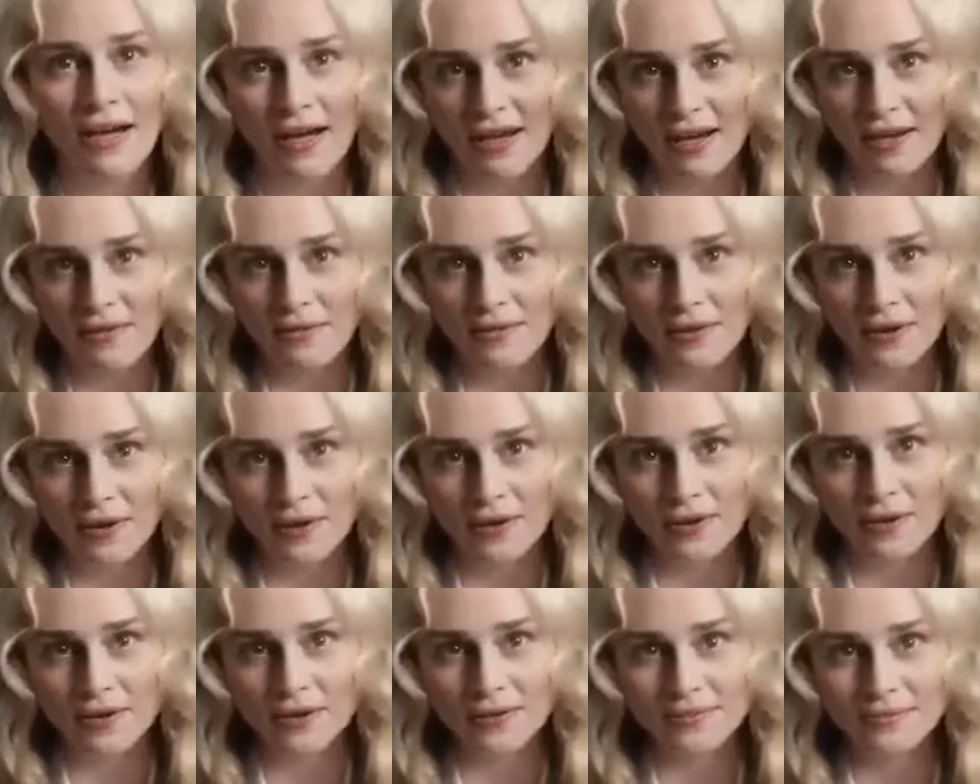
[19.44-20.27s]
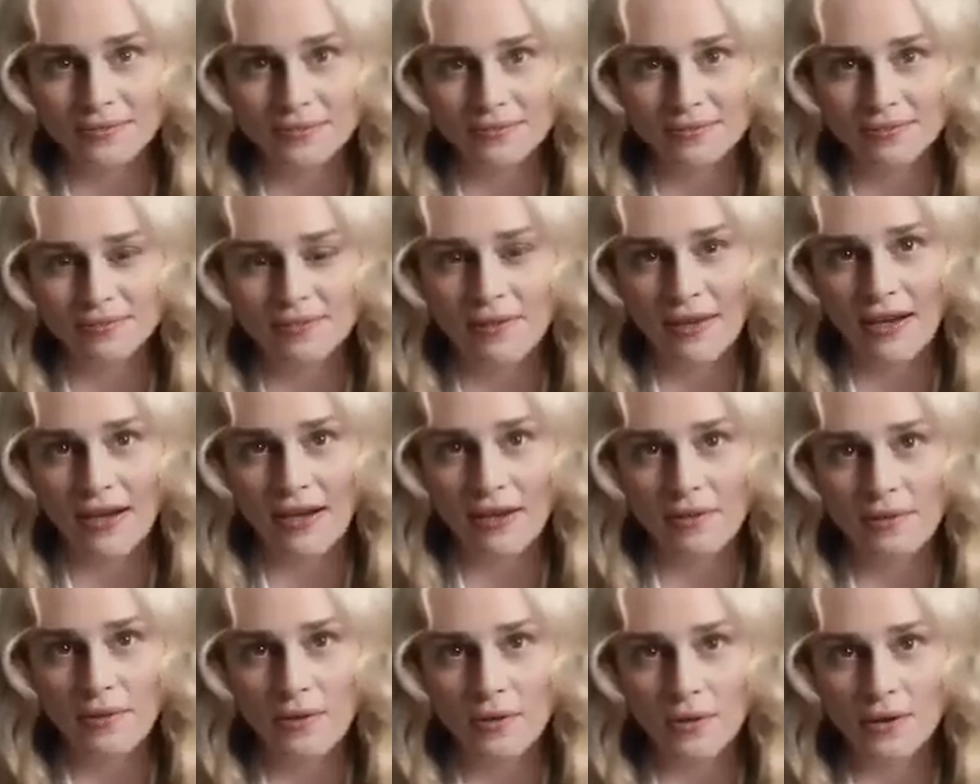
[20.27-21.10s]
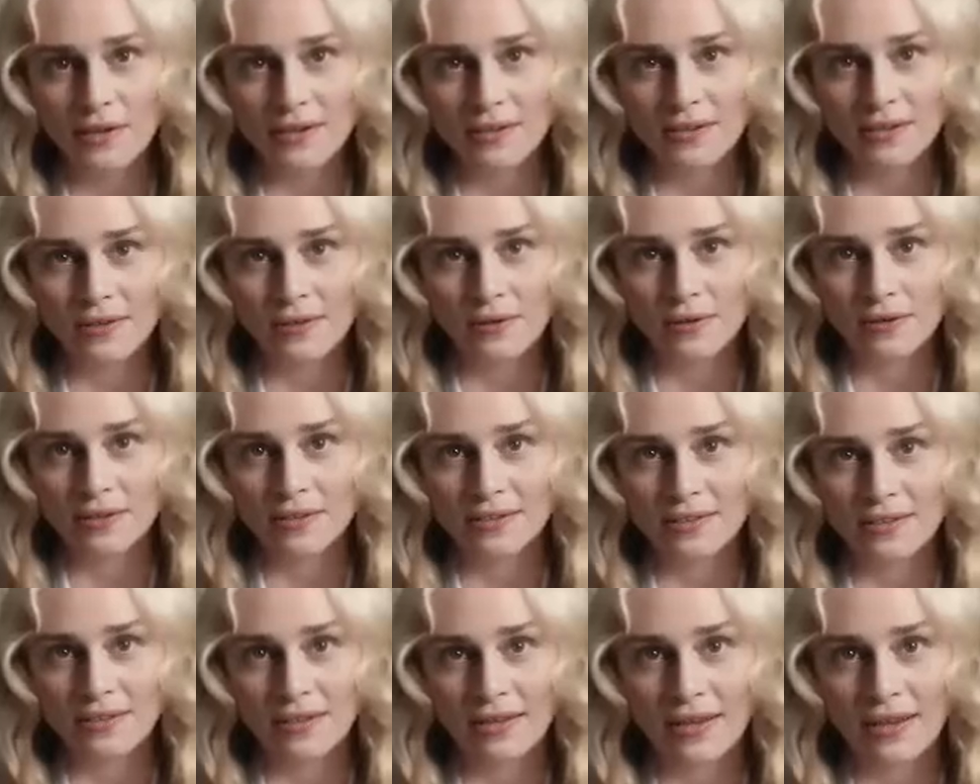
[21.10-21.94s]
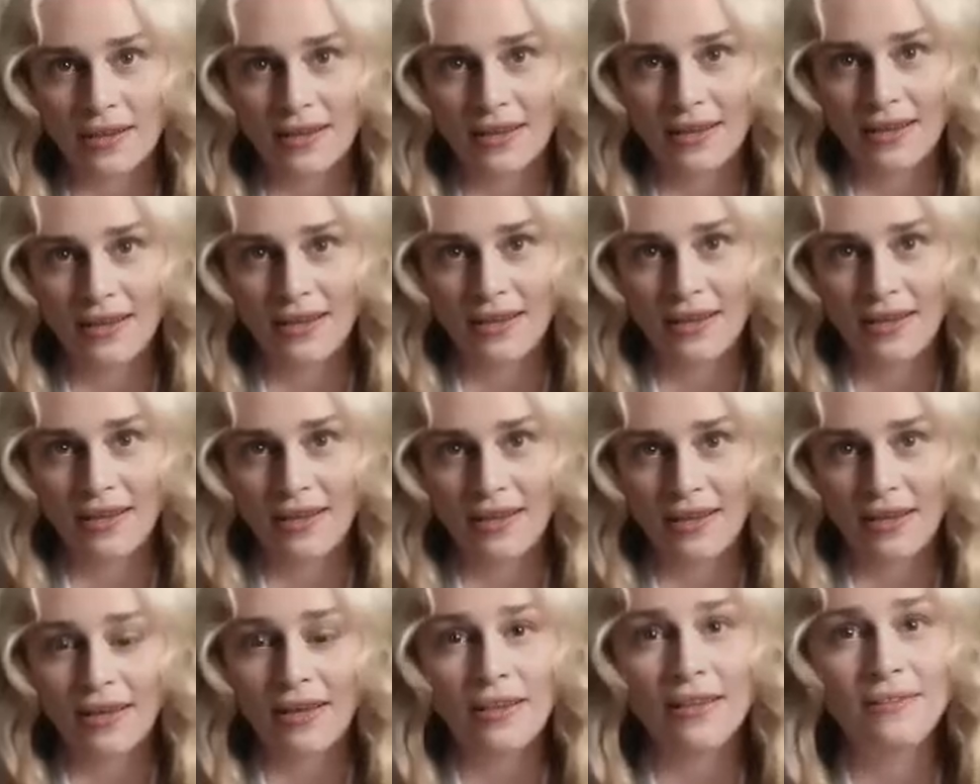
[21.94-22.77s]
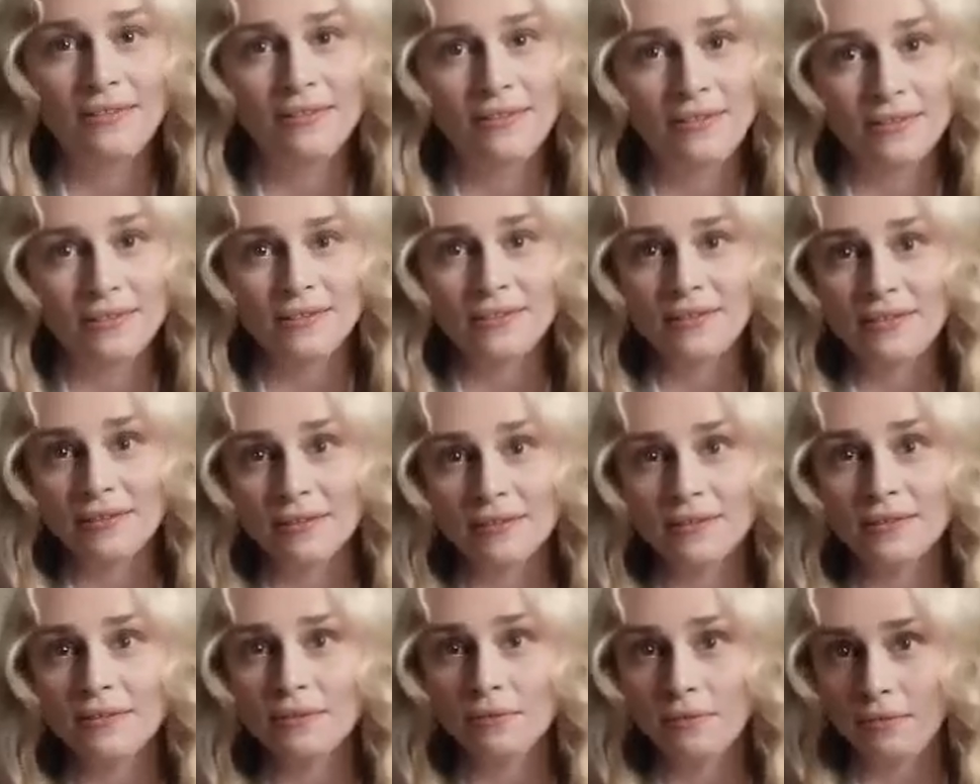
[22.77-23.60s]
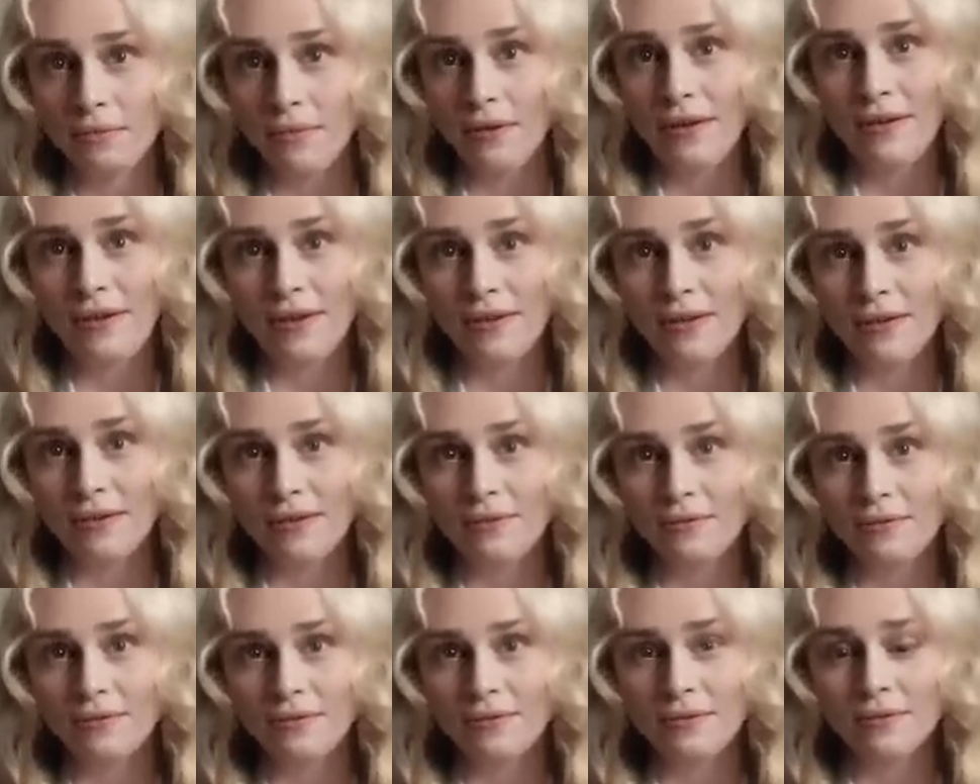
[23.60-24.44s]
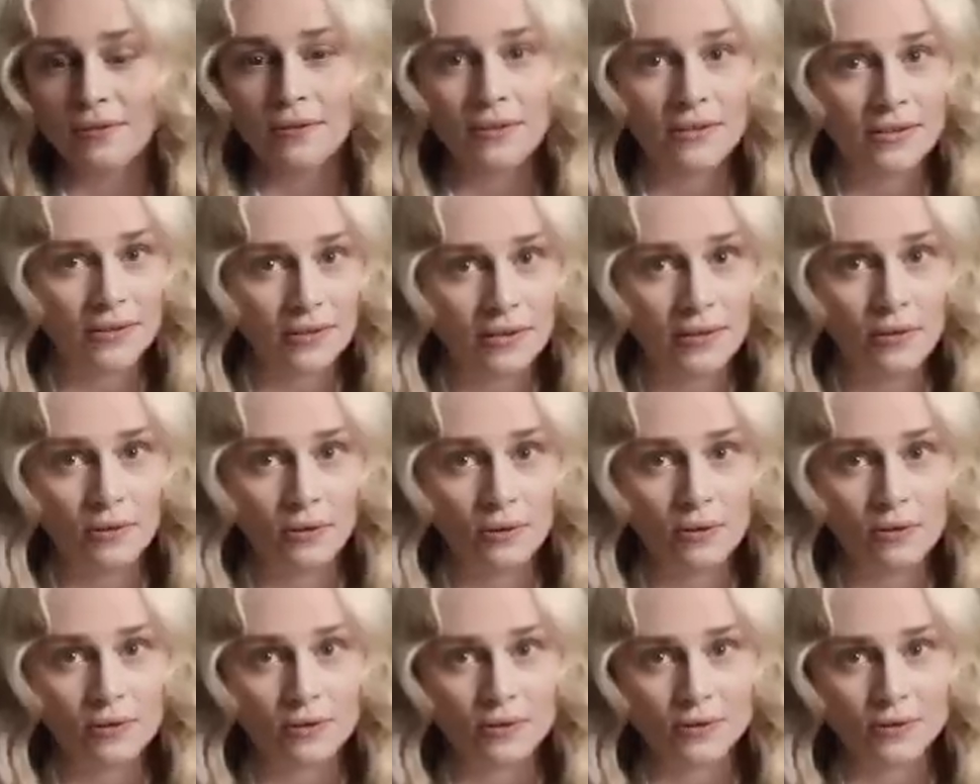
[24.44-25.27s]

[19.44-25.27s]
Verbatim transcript: Hi Vogue, I'm Gwendoline Christie, and this is My Life in